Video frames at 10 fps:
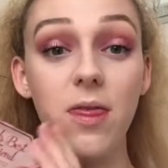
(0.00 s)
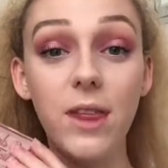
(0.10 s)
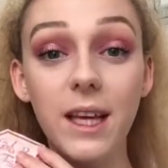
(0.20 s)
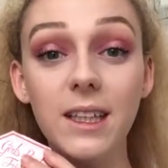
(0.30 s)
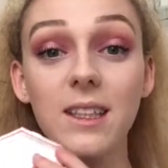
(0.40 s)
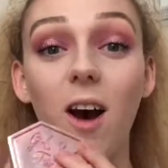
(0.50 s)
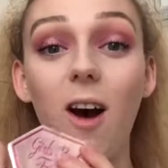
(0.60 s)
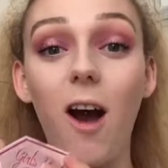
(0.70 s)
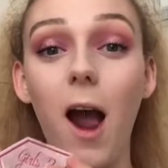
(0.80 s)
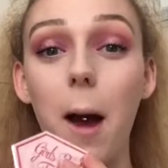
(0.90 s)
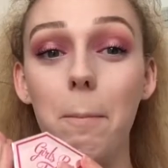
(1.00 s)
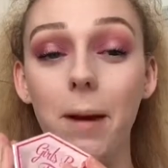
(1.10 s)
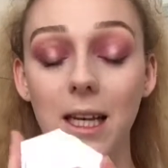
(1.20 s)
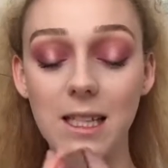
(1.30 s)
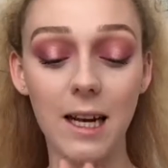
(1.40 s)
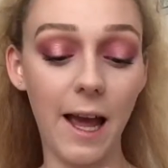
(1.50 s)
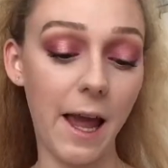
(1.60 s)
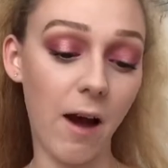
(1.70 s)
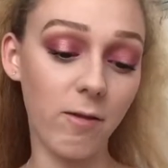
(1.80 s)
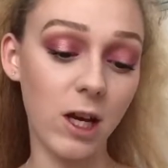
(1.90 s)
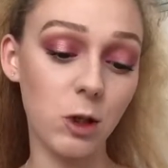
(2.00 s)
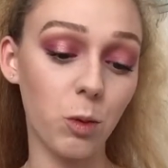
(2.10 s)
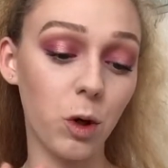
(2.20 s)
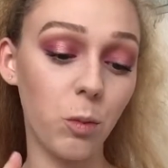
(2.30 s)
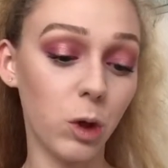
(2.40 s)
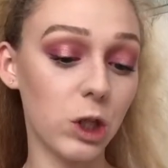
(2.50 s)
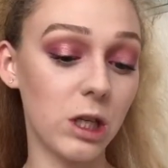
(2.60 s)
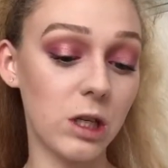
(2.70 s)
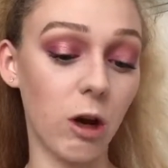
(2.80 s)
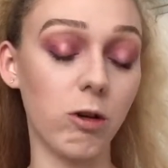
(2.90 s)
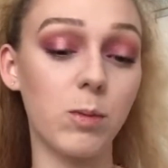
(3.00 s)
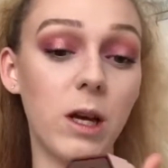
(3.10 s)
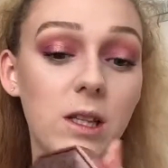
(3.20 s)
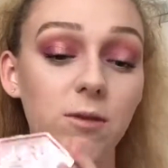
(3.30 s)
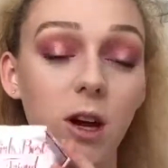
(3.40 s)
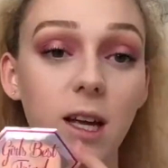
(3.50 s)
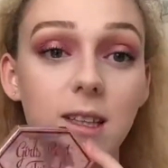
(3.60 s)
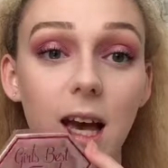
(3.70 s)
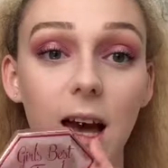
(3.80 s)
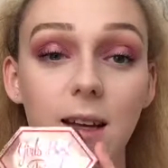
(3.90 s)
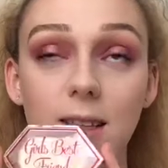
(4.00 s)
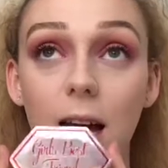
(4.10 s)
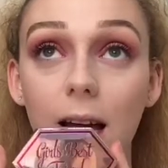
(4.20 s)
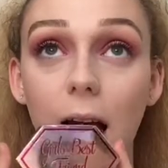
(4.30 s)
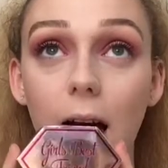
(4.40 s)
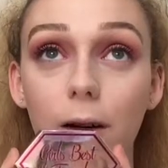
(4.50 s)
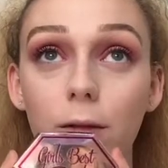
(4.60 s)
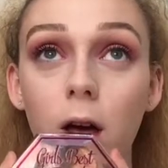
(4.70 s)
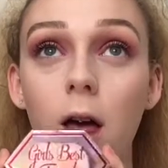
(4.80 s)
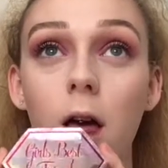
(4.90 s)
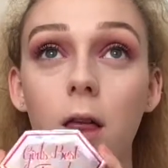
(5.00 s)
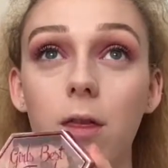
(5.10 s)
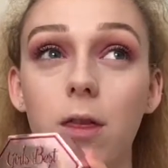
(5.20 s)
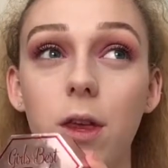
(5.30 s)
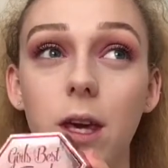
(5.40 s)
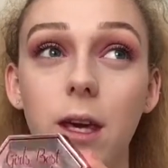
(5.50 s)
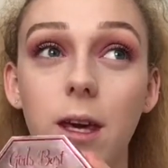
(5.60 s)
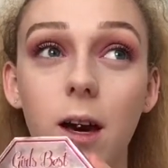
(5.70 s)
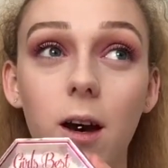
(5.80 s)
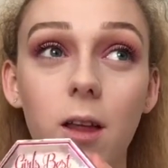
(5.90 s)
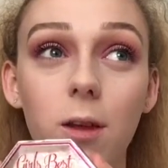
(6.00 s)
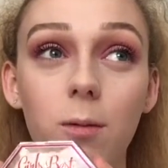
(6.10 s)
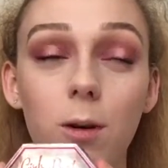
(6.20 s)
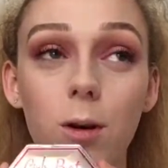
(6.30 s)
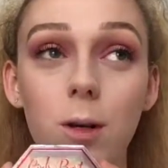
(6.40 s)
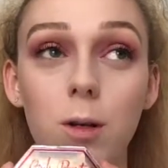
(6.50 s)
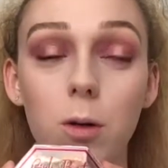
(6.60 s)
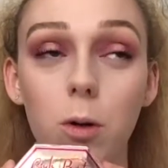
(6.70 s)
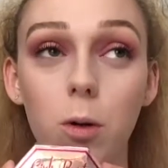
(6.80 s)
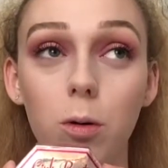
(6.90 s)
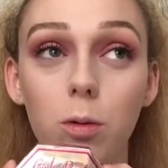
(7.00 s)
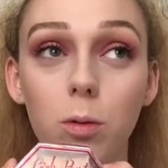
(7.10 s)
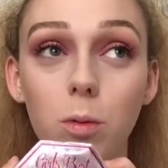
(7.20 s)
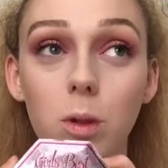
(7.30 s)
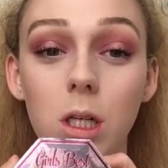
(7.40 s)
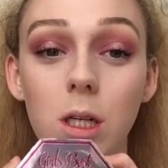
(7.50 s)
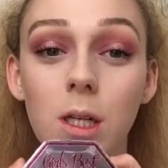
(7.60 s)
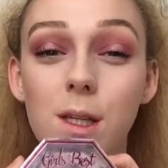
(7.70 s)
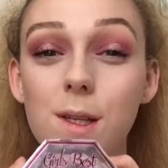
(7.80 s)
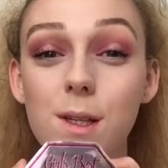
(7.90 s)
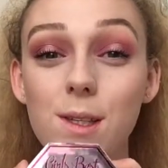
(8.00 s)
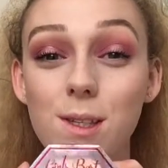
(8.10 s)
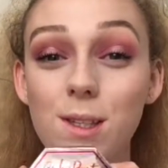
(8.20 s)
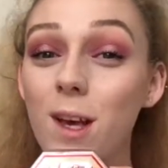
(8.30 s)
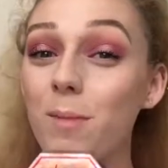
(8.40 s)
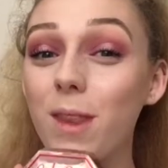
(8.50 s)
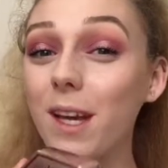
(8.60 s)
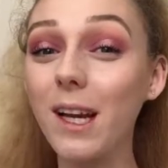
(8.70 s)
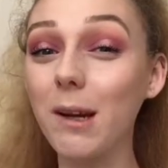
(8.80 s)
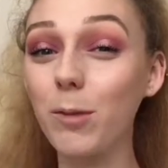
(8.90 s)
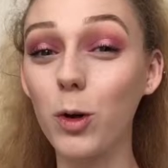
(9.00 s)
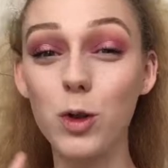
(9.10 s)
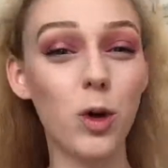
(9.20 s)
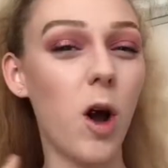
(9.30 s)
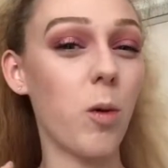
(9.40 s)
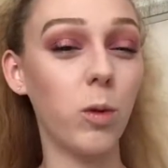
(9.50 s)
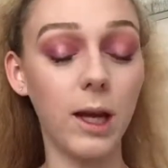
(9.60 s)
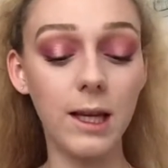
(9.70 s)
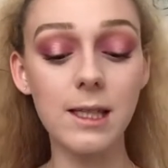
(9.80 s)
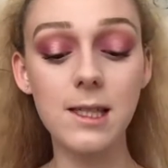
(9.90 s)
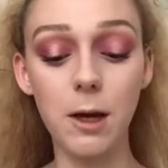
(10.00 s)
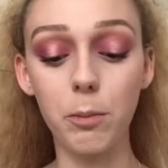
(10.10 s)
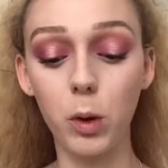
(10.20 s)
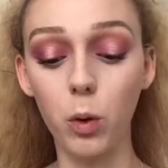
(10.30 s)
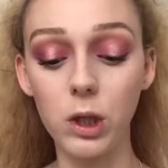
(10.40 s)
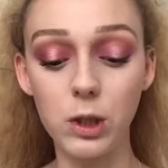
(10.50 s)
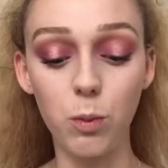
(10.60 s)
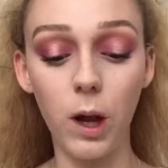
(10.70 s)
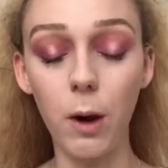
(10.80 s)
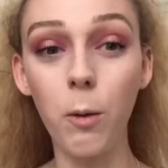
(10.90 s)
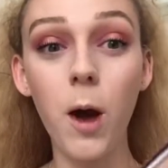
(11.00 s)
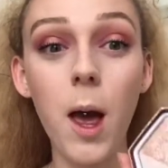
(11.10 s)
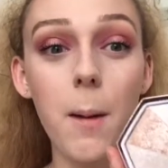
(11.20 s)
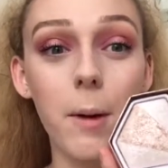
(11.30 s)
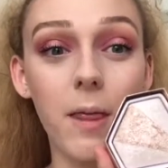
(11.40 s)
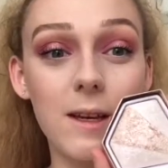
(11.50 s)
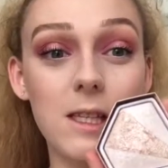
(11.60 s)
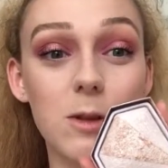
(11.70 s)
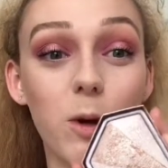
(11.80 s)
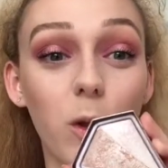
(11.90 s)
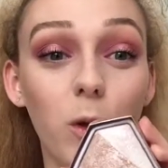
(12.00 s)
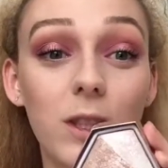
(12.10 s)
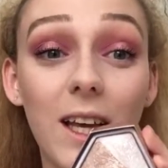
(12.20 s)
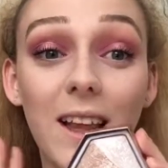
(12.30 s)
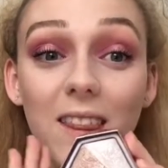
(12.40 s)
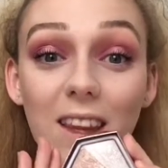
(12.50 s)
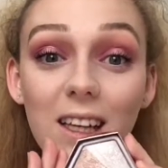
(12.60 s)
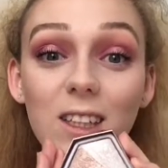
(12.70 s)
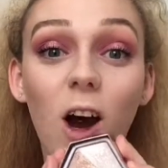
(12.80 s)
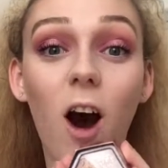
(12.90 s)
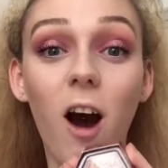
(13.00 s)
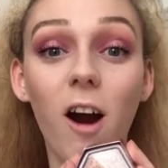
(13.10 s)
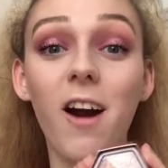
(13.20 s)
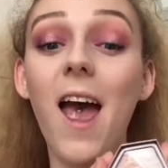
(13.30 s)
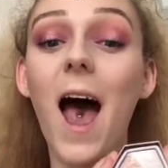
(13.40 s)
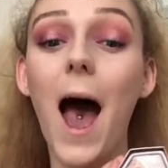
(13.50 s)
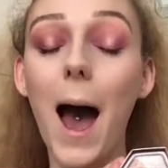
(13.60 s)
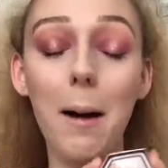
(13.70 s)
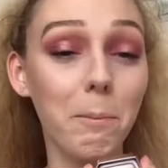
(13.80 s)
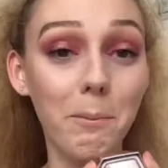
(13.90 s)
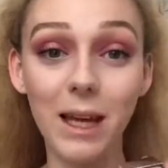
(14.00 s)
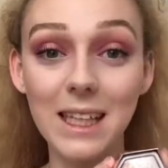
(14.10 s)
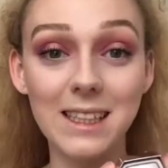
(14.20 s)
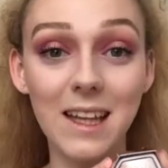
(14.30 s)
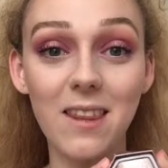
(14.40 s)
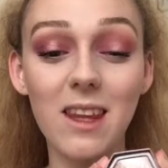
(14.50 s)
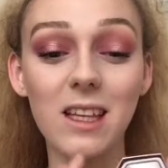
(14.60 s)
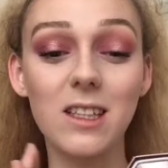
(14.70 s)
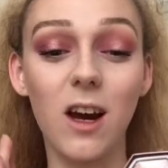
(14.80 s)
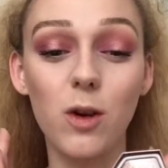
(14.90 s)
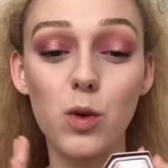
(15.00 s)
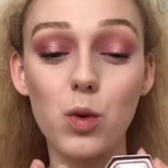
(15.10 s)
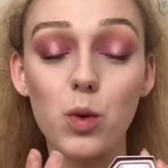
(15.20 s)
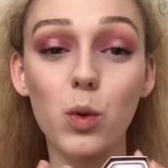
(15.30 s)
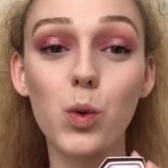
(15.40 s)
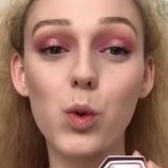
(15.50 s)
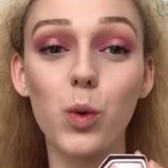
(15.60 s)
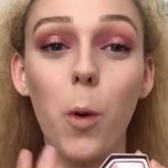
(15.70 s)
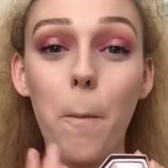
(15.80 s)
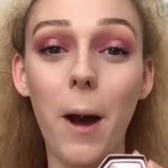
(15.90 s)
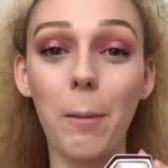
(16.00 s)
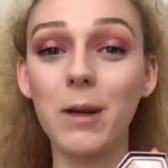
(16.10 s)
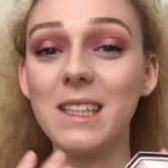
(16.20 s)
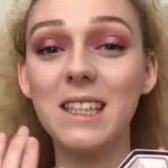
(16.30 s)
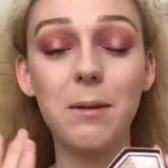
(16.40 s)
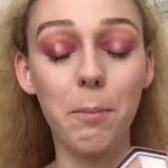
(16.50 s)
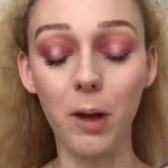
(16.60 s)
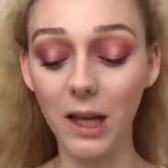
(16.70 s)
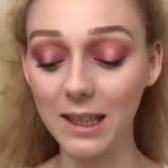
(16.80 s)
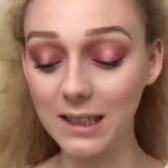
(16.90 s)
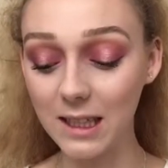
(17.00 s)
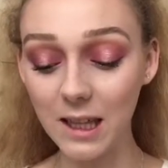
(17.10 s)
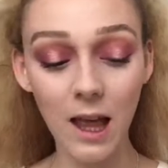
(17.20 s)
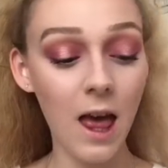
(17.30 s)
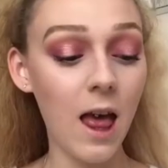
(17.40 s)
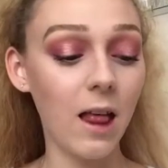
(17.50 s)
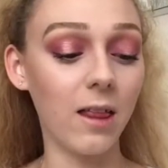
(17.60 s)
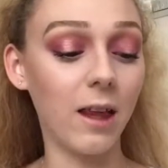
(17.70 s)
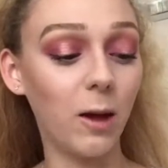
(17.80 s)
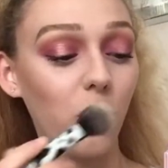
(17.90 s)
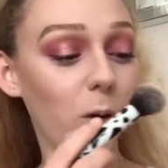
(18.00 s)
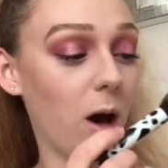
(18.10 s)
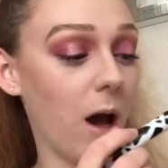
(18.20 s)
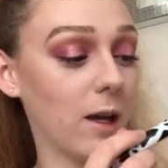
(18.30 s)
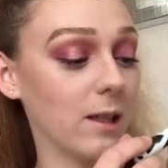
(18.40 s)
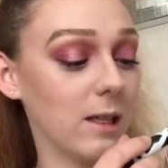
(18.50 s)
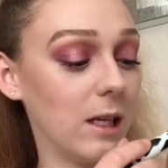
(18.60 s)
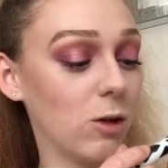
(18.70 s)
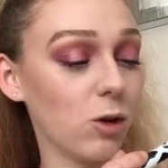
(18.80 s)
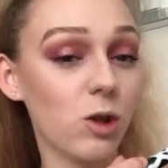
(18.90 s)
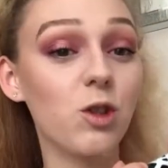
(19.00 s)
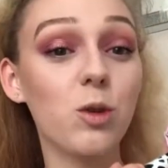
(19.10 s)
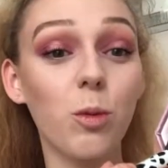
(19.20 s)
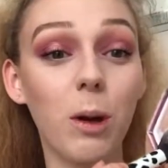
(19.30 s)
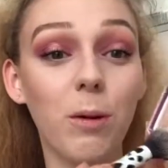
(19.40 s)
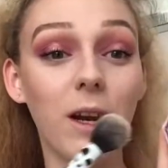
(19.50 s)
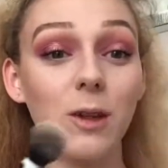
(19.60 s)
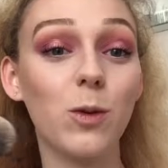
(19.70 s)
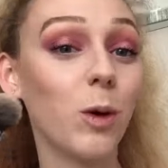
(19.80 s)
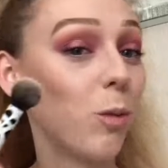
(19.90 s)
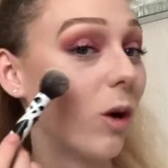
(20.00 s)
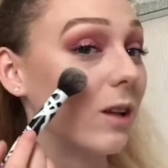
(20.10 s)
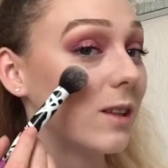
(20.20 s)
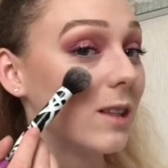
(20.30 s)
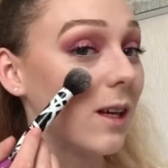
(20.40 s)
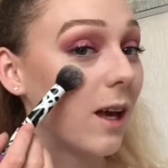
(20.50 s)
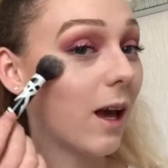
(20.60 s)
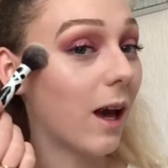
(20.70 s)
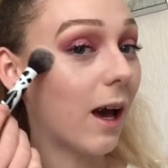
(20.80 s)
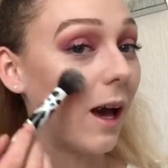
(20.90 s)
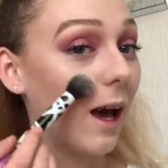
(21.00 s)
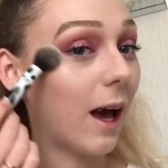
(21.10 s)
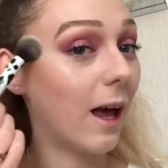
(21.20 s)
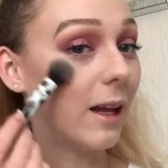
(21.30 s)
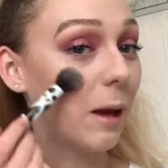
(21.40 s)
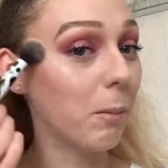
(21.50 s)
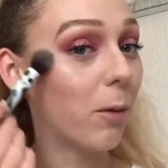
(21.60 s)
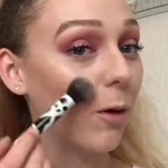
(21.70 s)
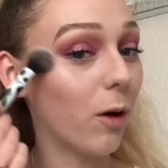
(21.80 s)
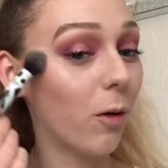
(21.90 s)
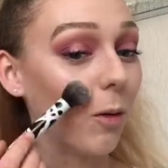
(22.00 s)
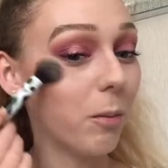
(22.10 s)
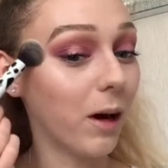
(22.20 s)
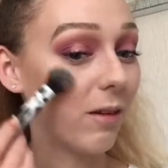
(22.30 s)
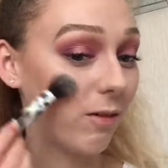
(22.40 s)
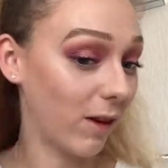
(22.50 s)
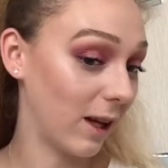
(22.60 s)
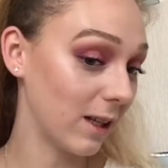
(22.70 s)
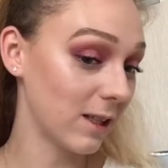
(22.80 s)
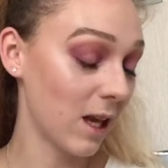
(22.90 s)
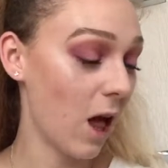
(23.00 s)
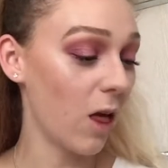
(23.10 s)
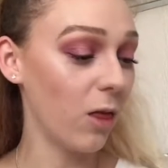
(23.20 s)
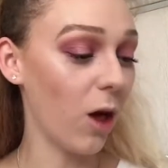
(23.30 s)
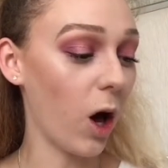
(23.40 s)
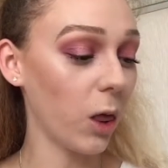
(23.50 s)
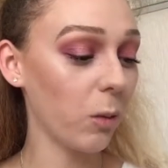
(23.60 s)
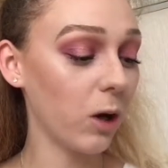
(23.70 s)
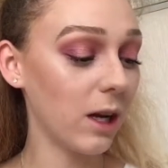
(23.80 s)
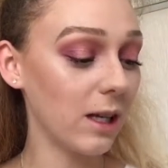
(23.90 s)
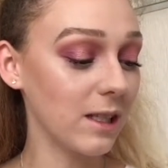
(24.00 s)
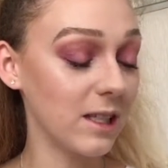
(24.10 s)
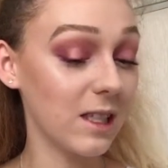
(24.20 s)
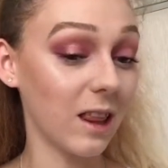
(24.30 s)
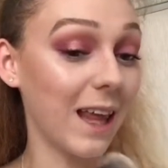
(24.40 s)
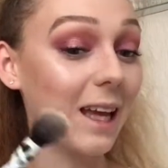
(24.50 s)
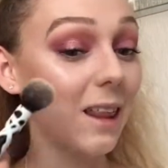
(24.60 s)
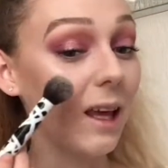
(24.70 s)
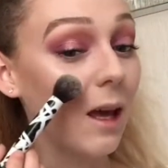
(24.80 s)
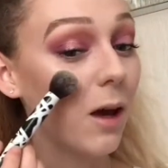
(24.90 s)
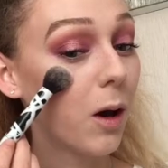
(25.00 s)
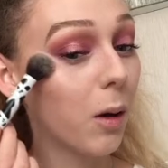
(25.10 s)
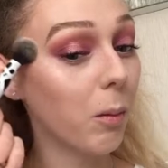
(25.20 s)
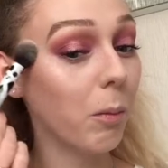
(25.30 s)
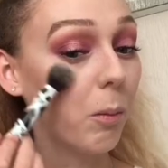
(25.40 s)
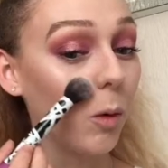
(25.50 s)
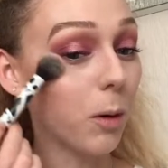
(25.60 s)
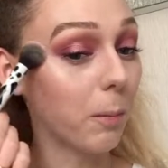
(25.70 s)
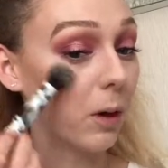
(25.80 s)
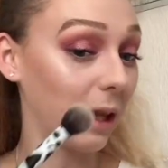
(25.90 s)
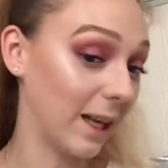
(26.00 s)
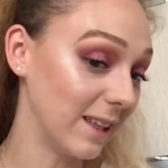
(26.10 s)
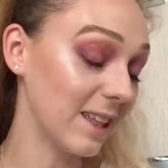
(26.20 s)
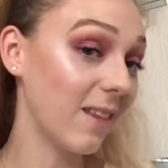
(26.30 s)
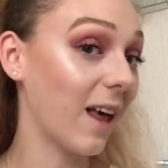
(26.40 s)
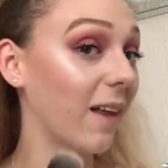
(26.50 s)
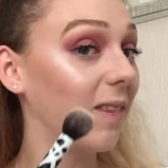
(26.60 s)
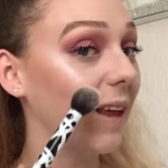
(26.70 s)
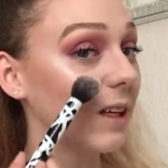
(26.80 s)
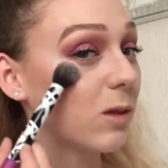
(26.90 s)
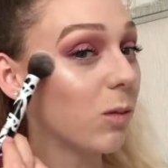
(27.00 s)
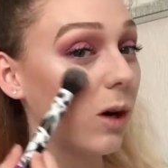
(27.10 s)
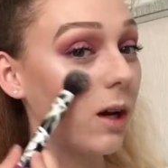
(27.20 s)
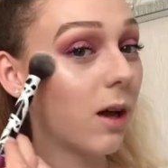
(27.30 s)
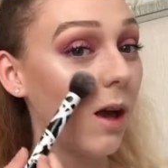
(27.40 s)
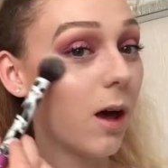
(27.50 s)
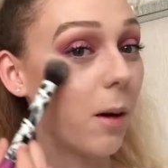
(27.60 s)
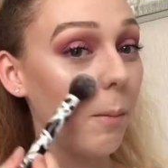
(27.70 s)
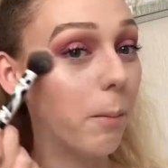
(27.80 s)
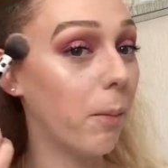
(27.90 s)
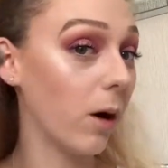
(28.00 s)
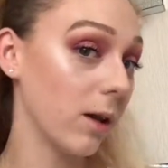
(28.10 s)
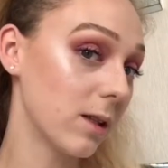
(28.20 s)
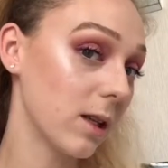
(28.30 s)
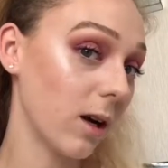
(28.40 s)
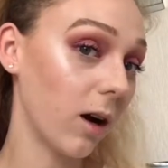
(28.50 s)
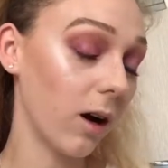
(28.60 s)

These are amazing. I have this one, which is Girl's Best Friend, and I have the other one called something, I'm not sure. I'll link it down below as well, but this is what it looks like. These are amazing. These are so pigmented and blinding. Like, see, just swiping into it once and then putting it on my face. The other one is slightly more blinding than this one, but